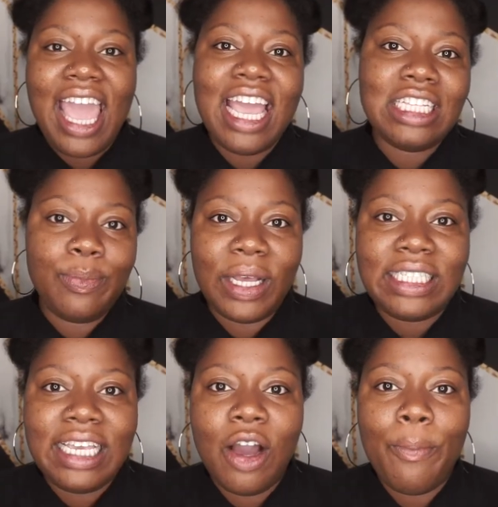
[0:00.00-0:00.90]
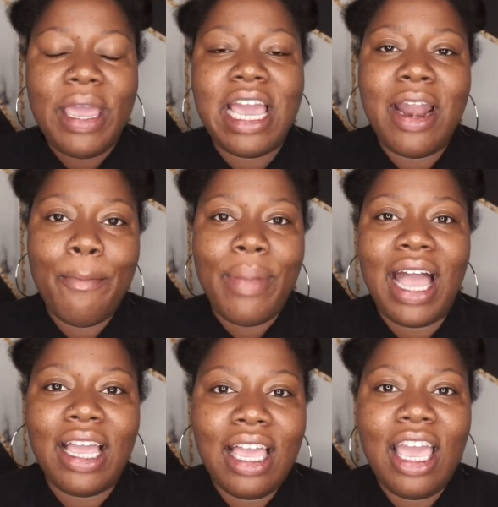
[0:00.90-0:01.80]
it's BessieLB and I'm
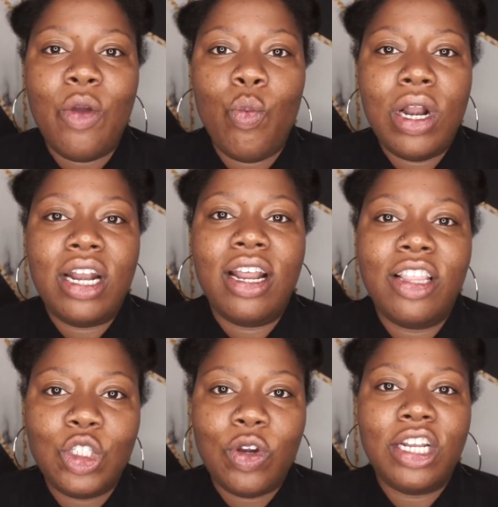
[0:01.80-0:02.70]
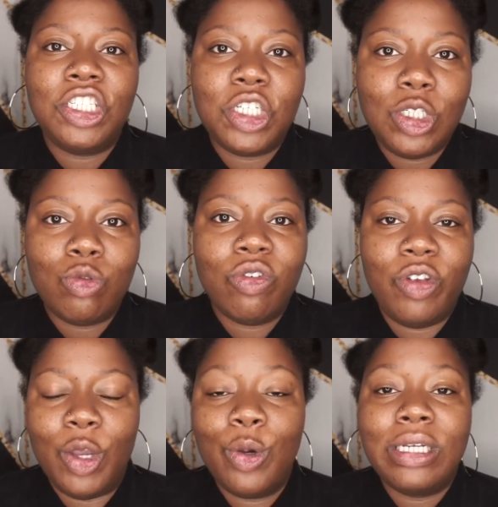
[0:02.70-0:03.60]
back again with another Trader Joe's
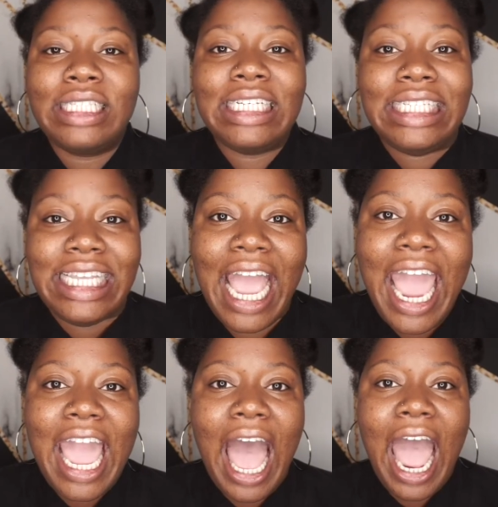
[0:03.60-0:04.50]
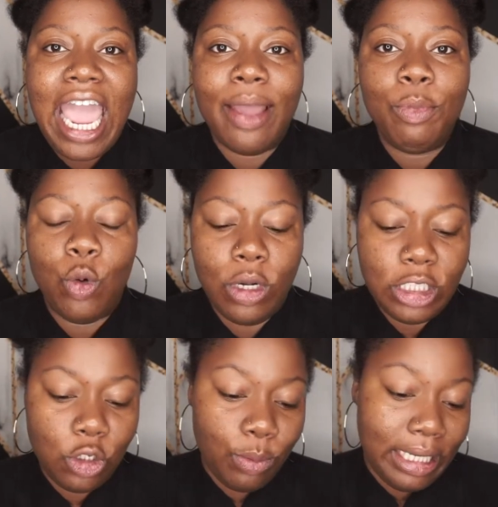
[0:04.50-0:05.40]
review. Today I am going
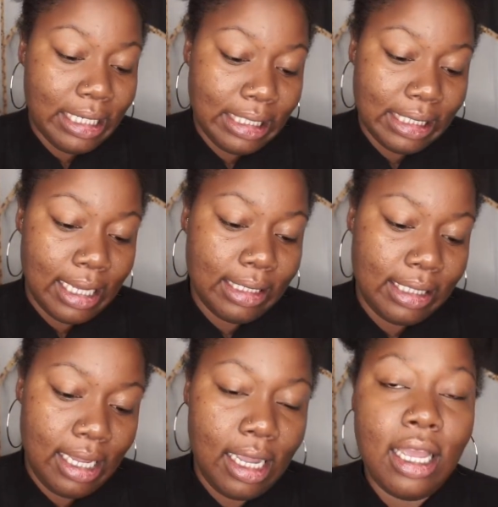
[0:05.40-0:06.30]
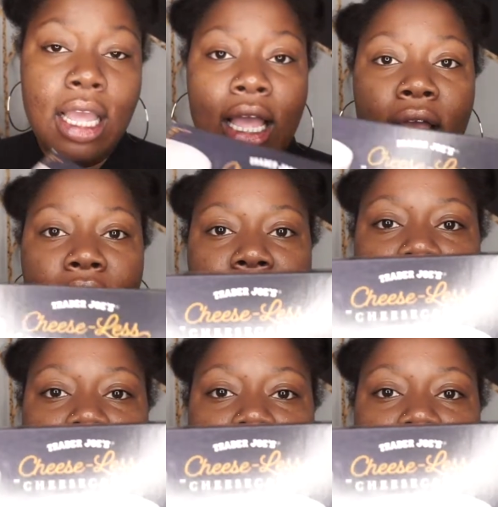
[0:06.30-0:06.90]
to be discussing the